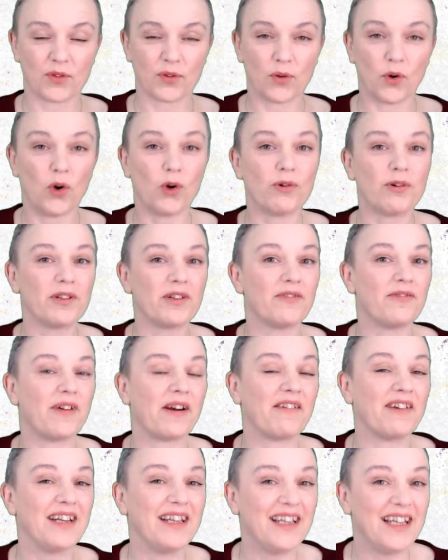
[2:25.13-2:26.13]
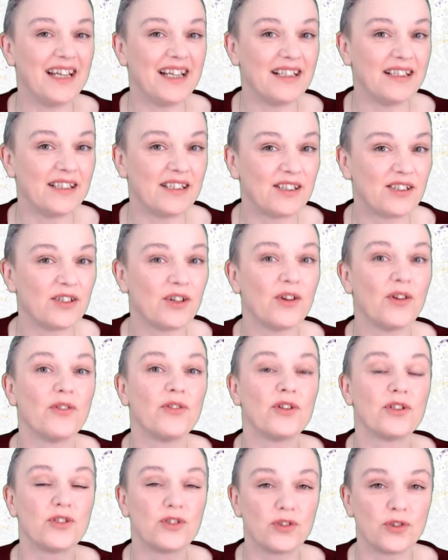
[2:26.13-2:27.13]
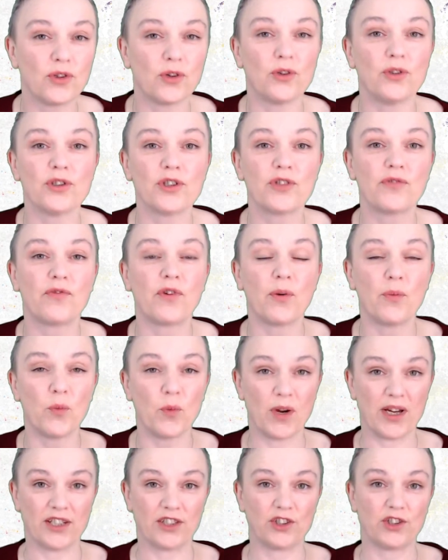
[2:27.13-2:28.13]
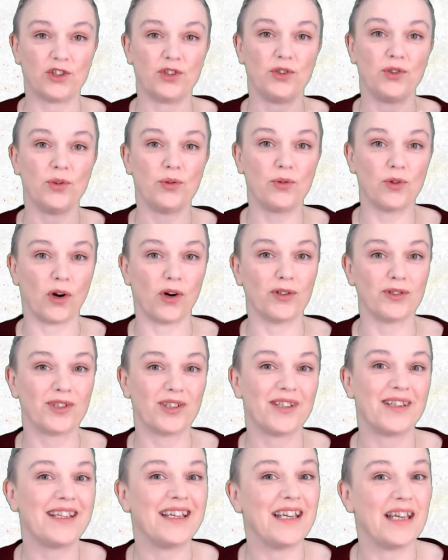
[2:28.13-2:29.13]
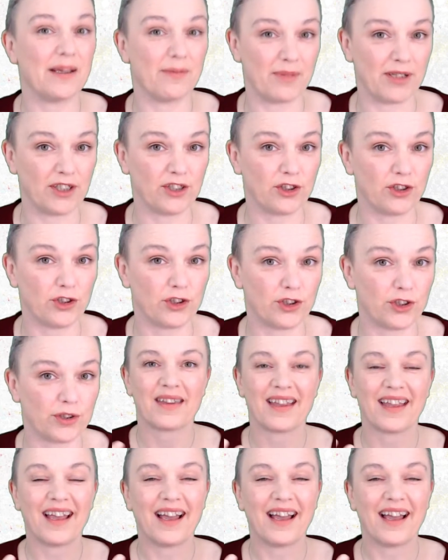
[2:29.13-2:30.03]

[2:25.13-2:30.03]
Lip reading: or at the very least, the source from which you got the image.